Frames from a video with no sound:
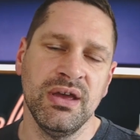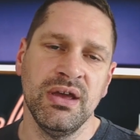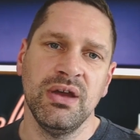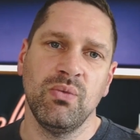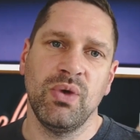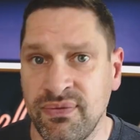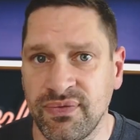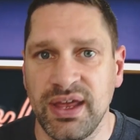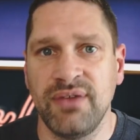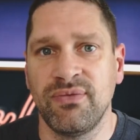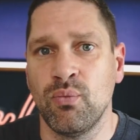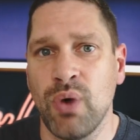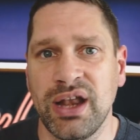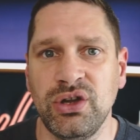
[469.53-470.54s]
which
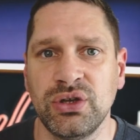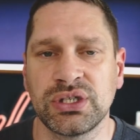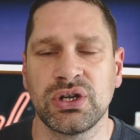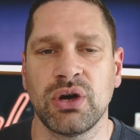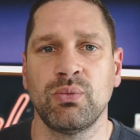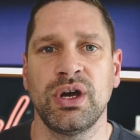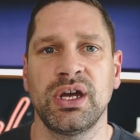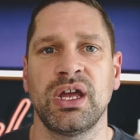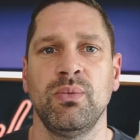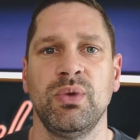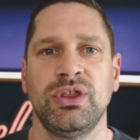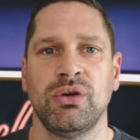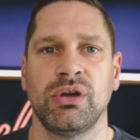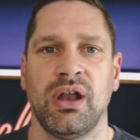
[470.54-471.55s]
even when you stop working
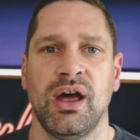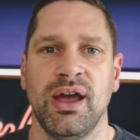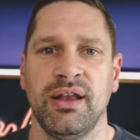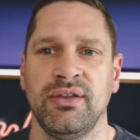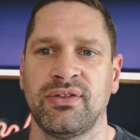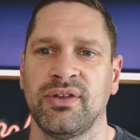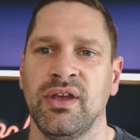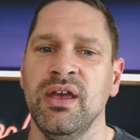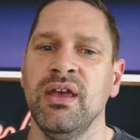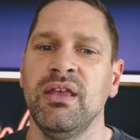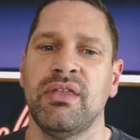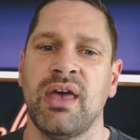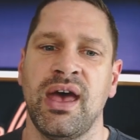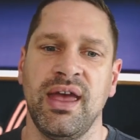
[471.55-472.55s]
with your clients,
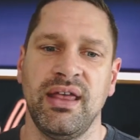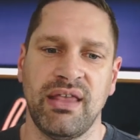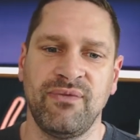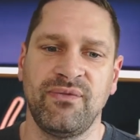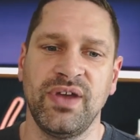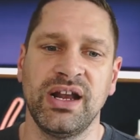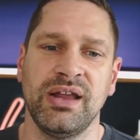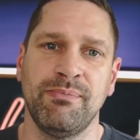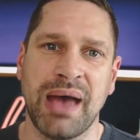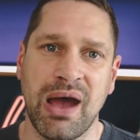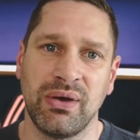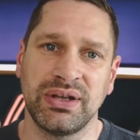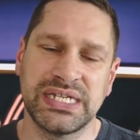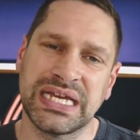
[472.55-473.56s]
they feel
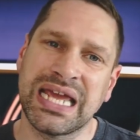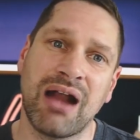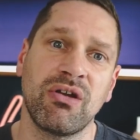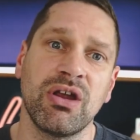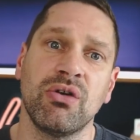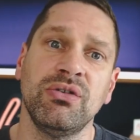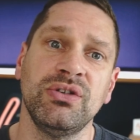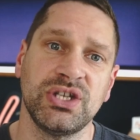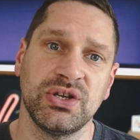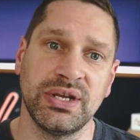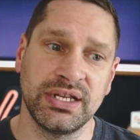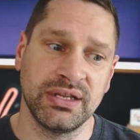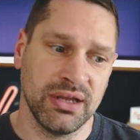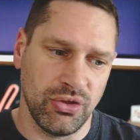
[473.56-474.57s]
empowered to carry on
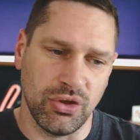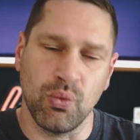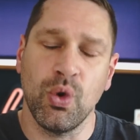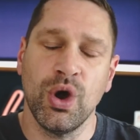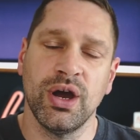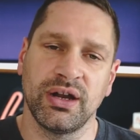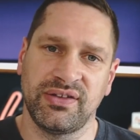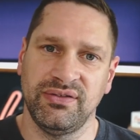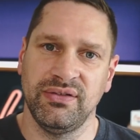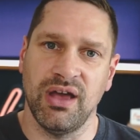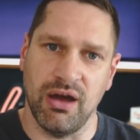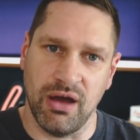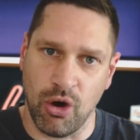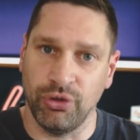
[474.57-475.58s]
doing the work
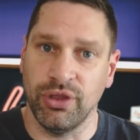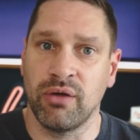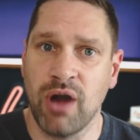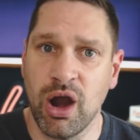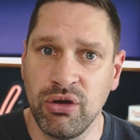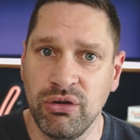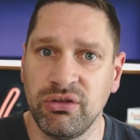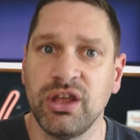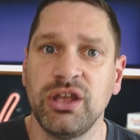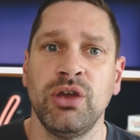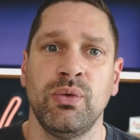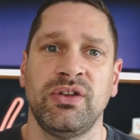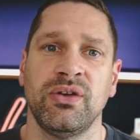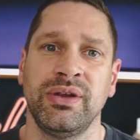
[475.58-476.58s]
on their own that you
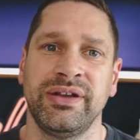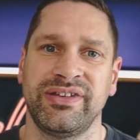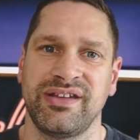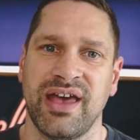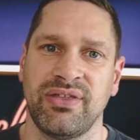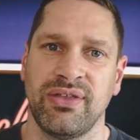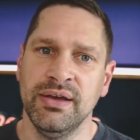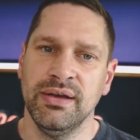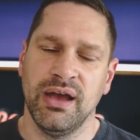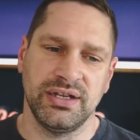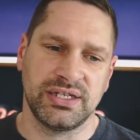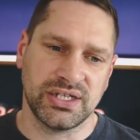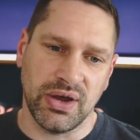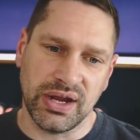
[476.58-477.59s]
were doing together. And
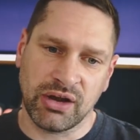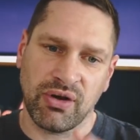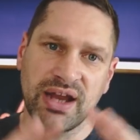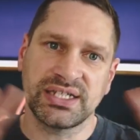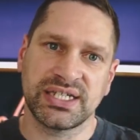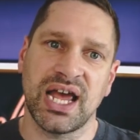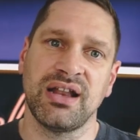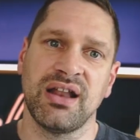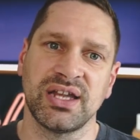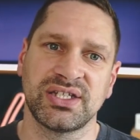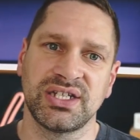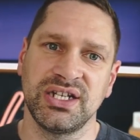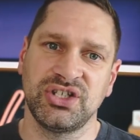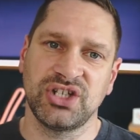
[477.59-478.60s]
so it creates that
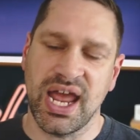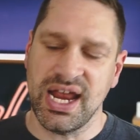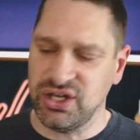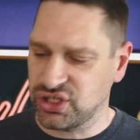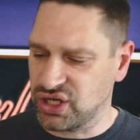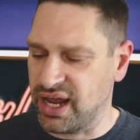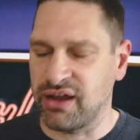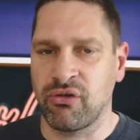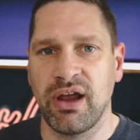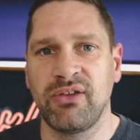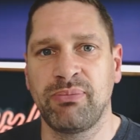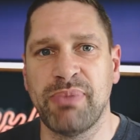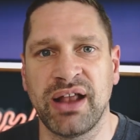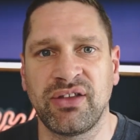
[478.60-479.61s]
lasting change, it creates better